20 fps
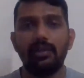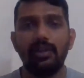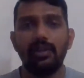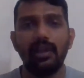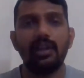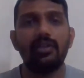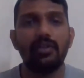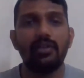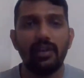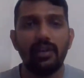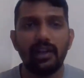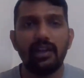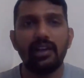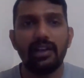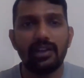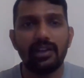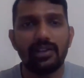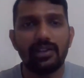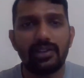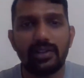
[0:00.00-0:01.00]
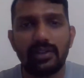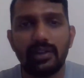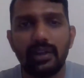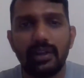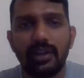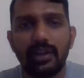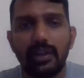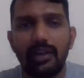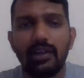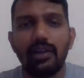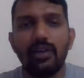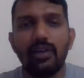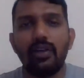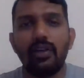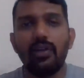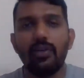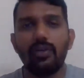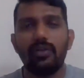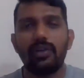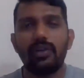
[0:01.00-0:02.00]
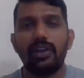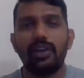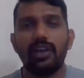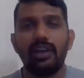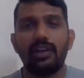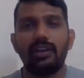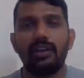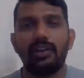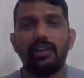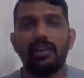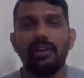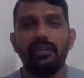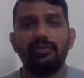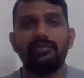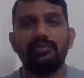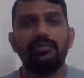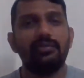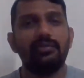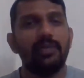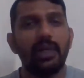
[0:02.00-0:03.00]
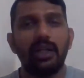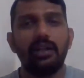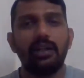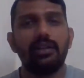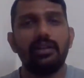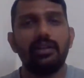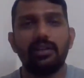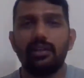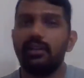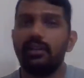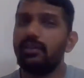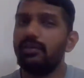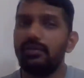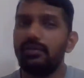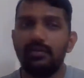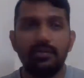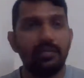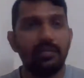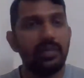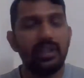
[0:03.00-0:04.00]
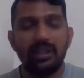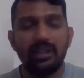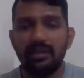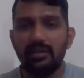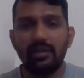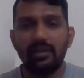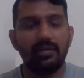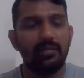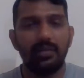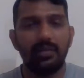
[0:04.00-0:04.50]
Then only it is okay. But be